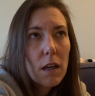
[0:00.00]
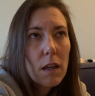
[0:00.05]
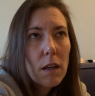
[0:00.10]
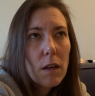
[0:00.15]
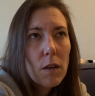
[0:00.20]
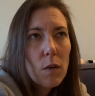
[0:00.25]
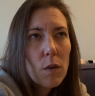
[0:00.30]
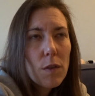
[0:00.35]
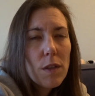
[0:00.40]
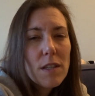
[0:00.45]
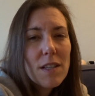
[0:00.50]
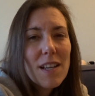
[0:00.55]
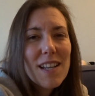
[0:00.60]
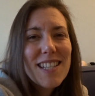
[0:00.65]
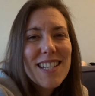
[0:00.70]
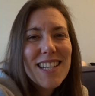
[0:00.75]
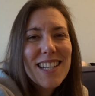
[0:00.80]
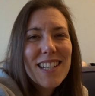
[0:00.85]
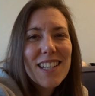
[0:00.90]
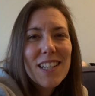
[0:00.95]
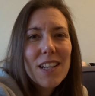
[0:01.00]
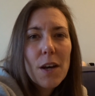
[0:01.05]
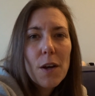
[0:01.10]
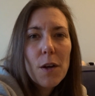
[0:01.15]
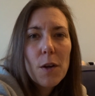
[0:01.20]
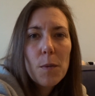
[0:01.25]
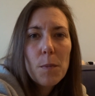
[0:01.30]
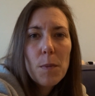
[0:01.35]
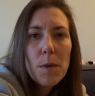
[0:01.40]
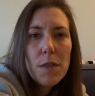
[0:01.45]
not things I didn't
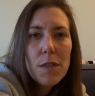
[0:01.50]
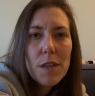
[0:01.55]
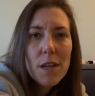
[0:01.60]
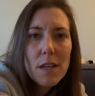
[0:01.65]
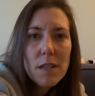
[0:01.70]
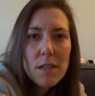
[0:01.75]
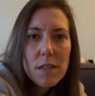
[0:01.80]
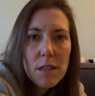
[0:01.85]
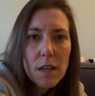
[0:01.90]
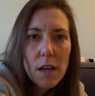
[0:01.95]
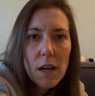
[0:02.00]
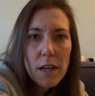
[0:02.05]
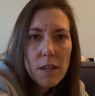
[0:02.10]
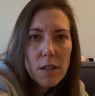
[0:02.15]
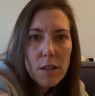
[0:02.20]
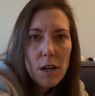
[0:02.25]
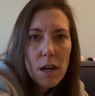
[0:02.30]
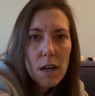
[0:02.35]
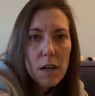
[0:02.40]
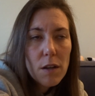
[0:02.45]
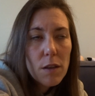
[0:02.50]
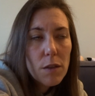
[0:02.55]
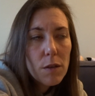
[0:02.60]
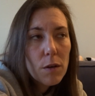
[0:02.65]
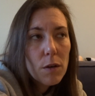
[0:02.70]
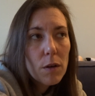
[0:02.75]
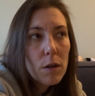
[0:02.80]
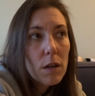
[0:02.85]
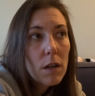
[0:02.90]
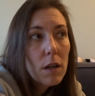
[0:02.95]
know, but things that I'd kind of
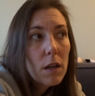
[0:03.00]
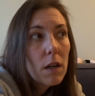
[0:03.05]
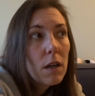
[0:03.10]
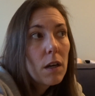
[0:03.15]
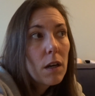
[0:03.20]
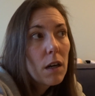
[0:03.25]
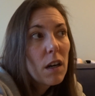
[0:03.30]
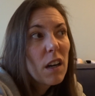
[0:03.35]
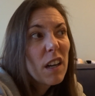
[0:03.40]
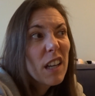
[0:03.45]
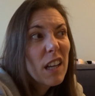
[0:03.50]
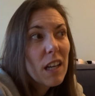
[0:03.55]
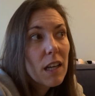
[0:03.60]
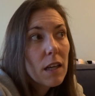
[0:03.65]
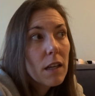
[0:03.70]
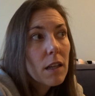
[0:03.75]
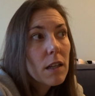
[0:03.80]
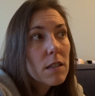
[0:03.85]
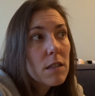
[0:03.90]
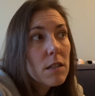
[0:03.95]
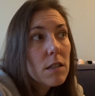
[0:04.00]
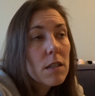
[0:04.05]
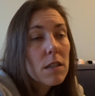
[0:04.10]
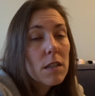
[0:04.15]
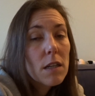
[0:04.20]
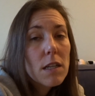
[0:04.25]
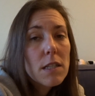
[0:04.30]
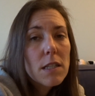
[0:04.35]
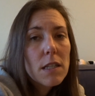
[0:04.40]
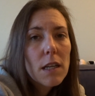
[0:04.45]
thought, oh yeah, that's a good
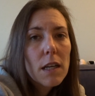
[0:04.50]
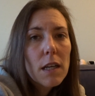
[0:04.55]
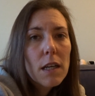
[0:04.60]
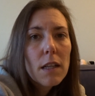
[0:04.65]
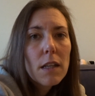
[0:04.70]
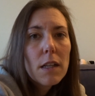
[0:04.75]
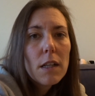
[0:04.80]
idea.